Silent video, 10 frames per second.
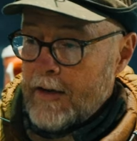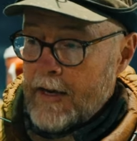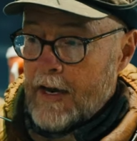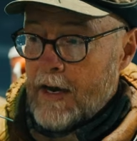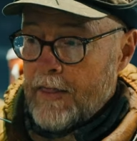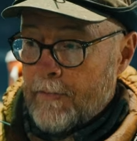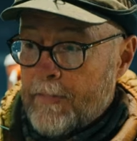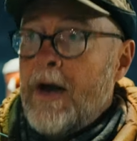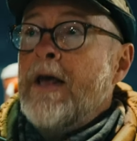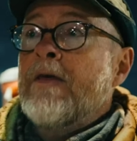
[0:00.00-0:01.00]
Uh, the
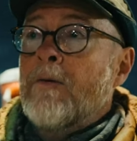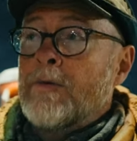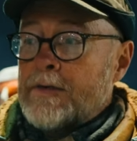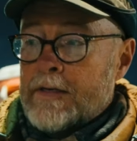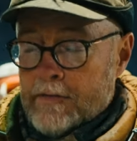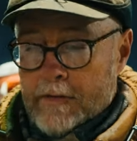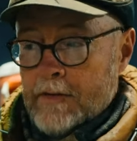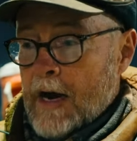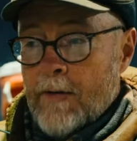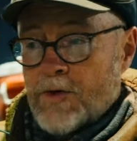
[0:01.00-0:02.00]
buddy that was
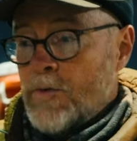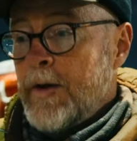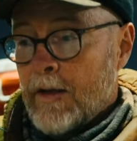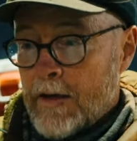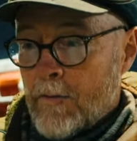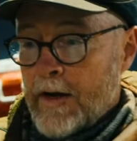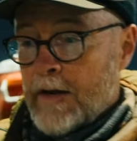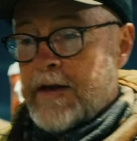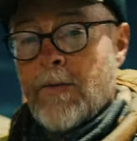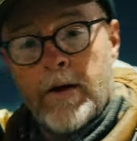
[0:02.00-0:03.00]
I was wheeling
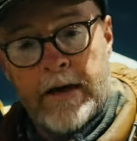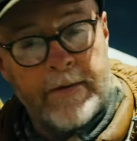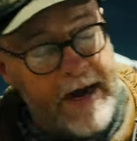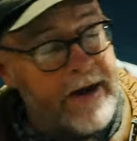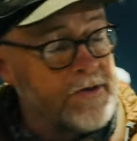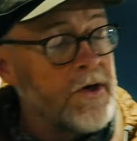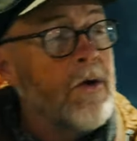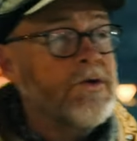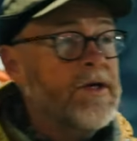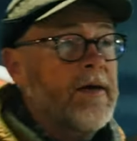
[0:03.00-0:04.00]
with. He he had his
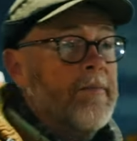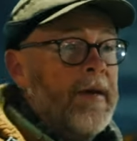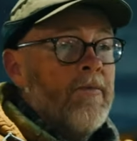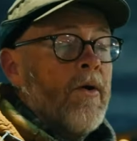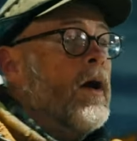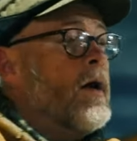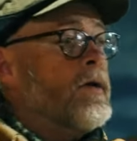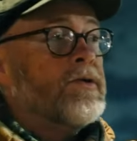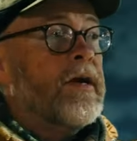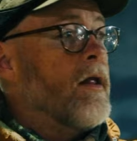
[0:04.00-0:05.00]
own jeep. He
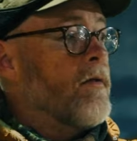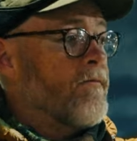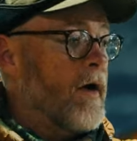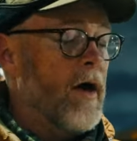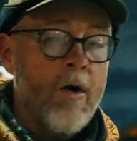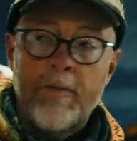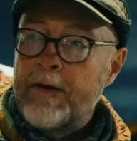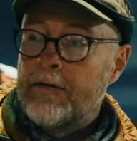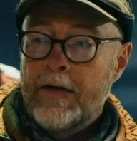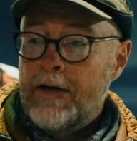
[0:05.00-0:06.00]
runs yelling for help,
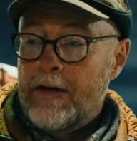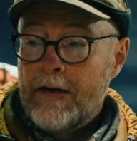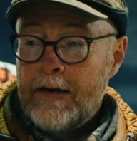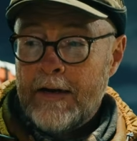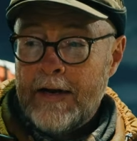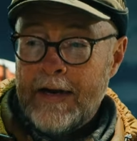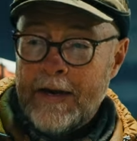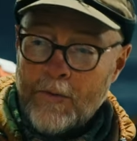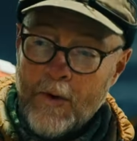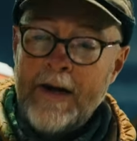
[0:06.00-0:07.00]
and
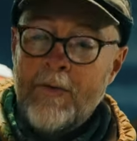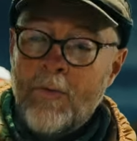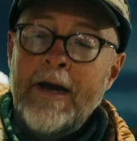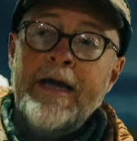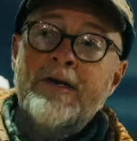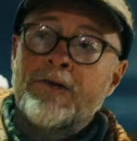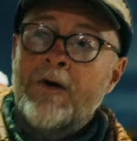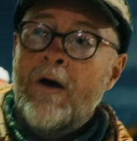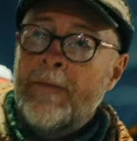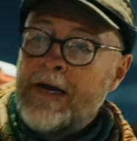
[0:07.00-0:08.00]
when when he
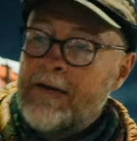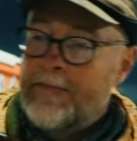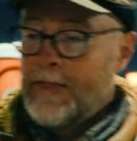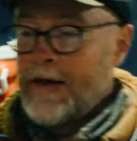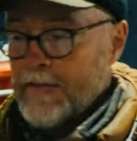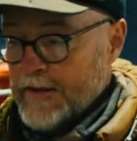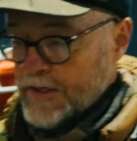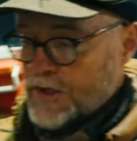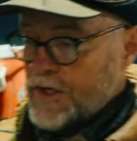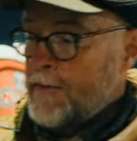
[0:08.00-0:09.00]
saw me,
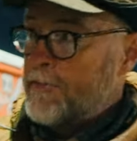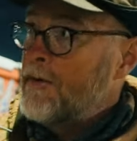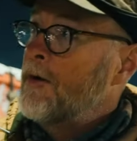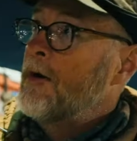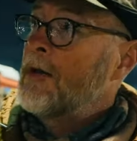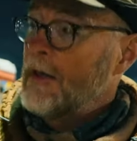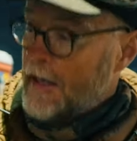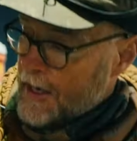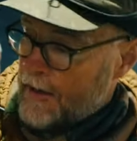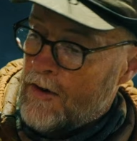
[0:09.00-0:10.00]
this jeep
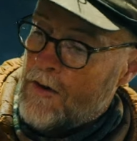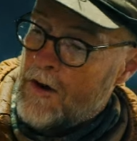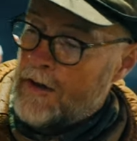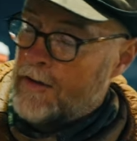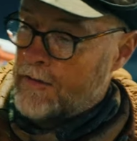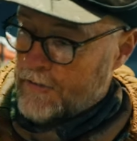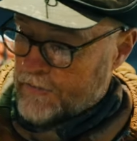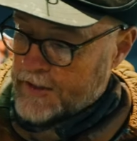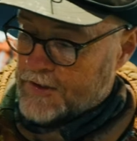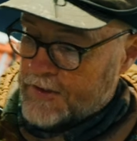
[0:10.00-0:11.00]
landed on
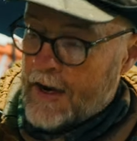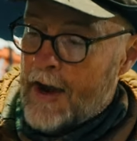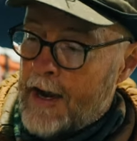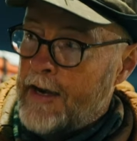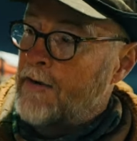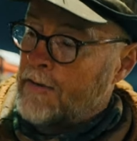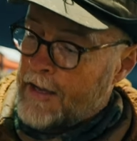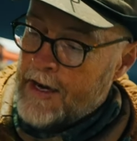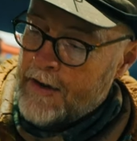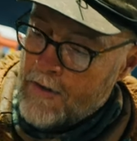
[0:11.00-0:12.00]
this side. It
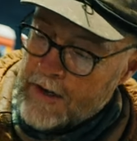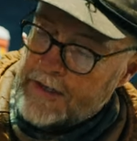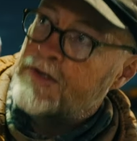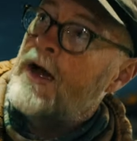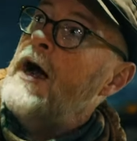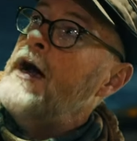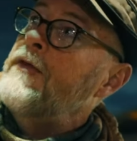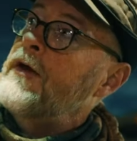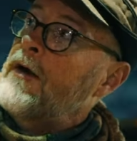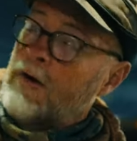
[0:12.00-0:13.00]
landed on its
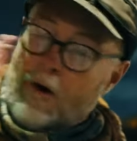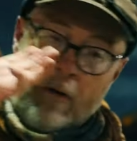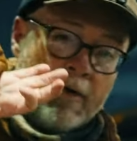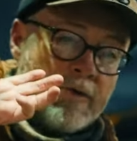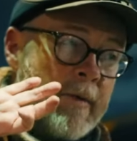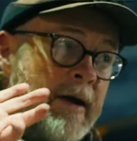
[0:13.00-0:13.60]
side, then almost went